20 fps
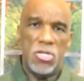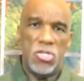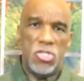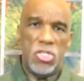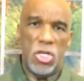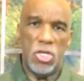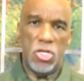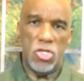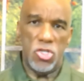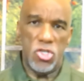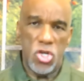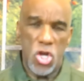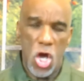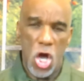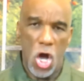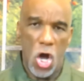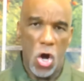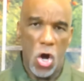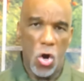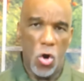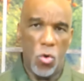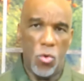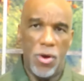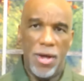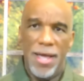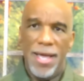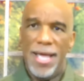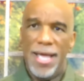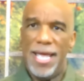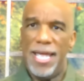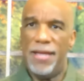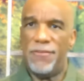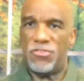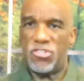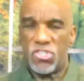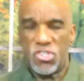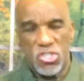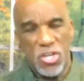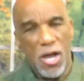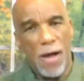to know if
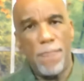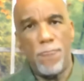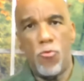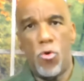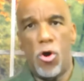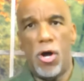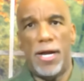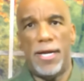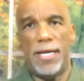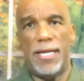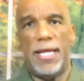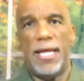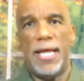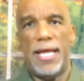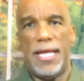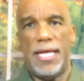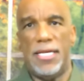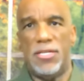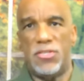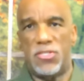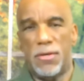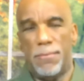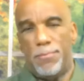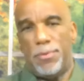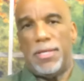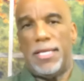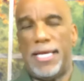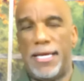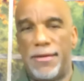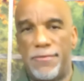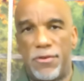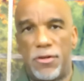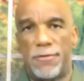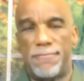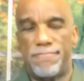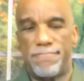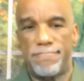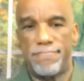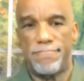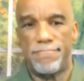someone is a believer?